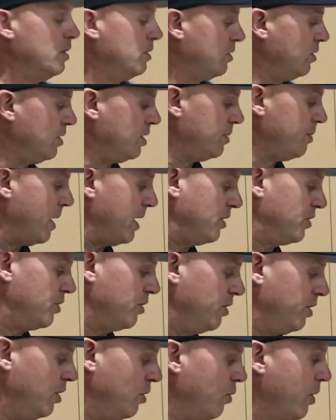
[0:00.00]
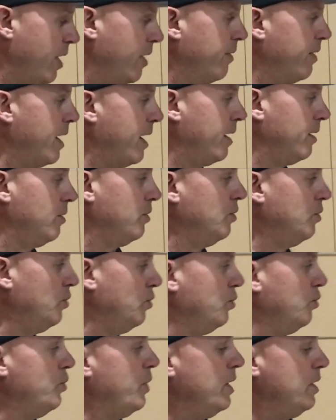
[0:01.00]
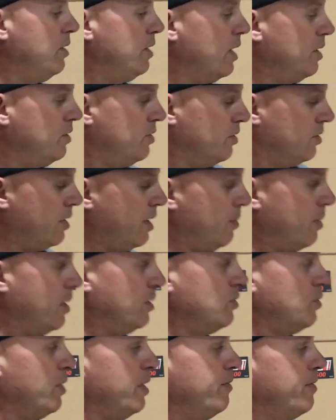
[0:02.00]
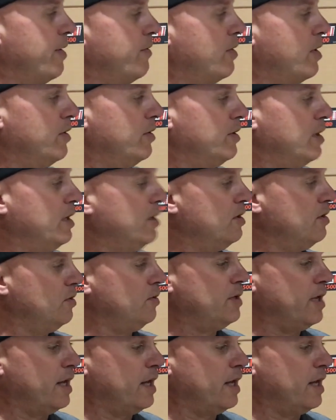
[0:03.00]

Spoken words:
So just make sure you're aware of that when you get your ML 2500 that you do